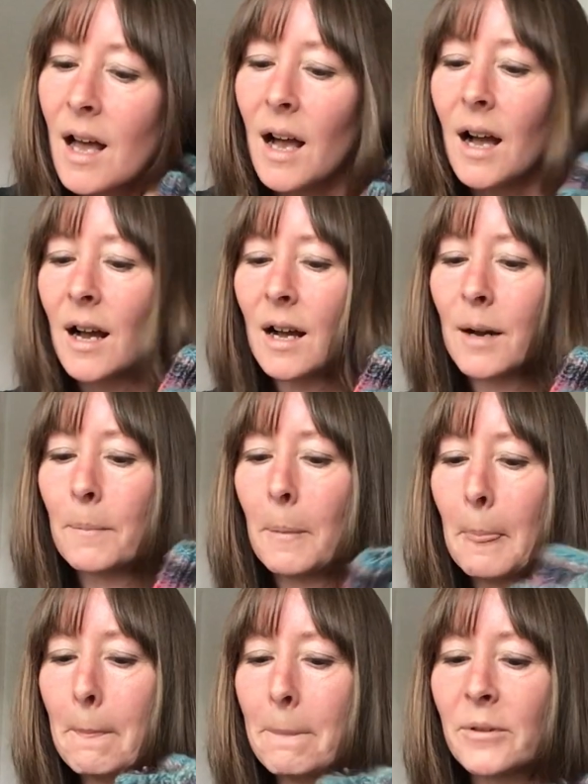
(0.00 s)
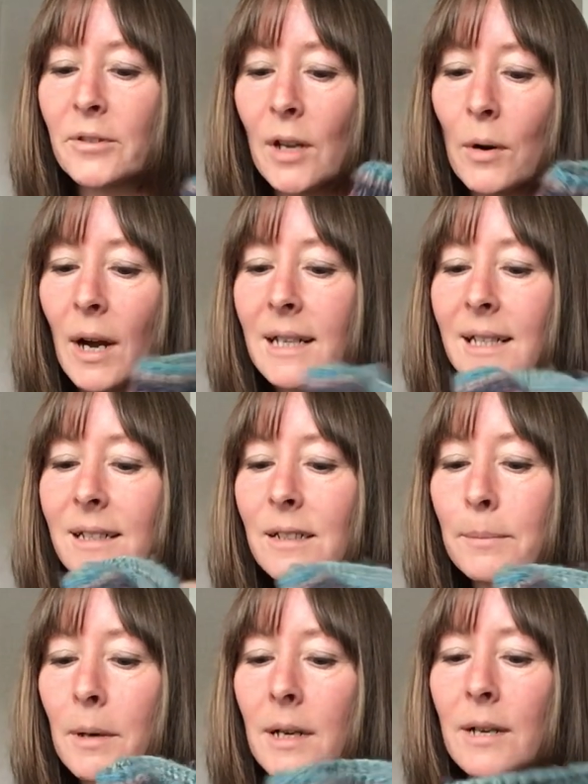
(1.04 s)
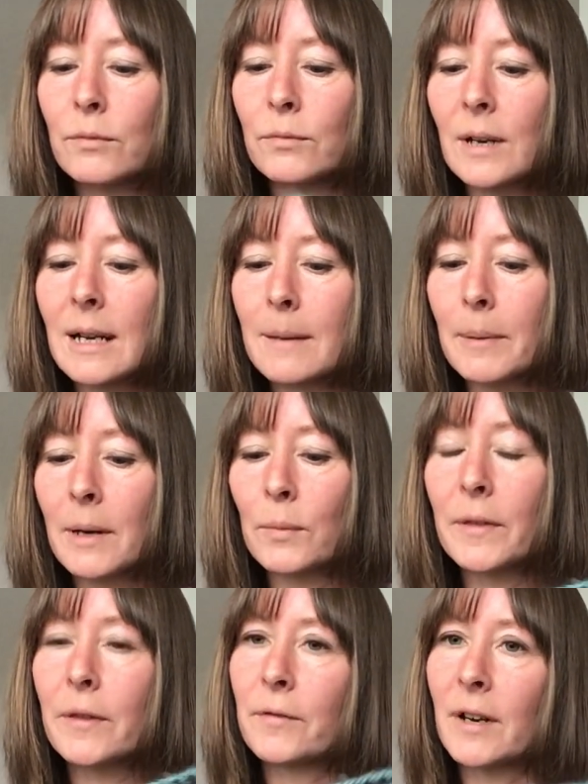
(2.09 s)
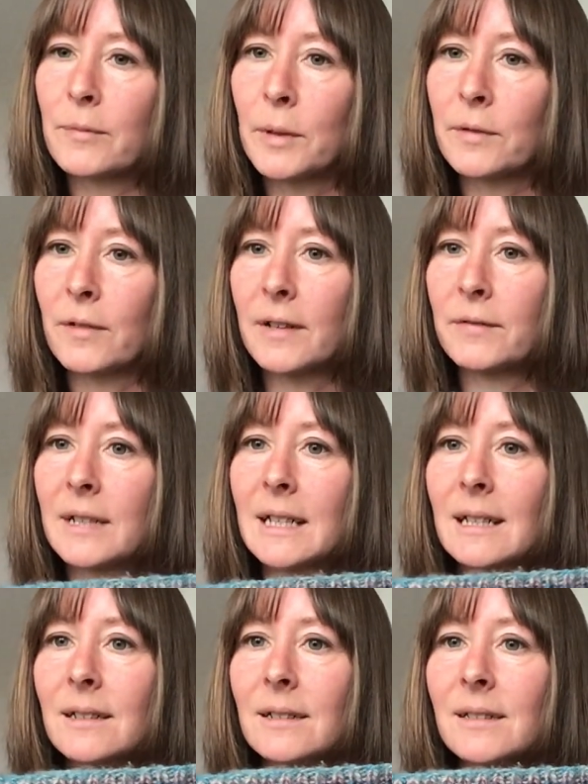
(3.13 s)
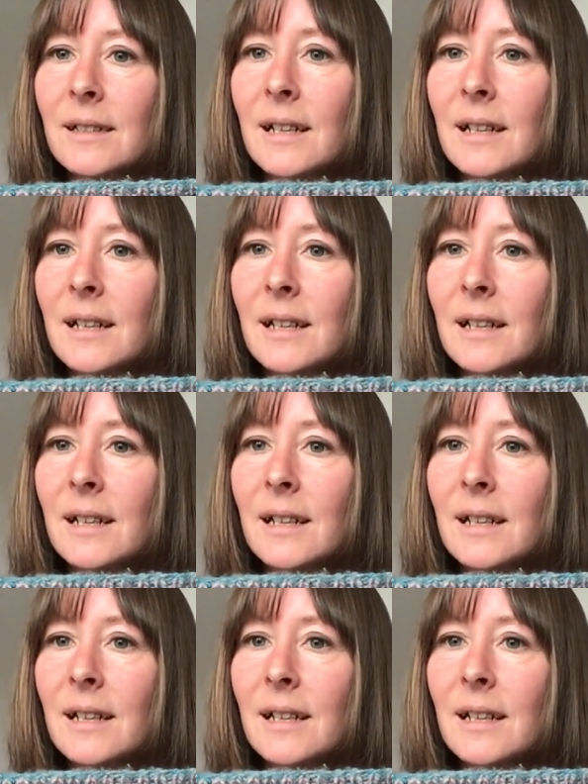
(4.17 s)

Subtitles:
So I knit my rib with the 5.5 needles.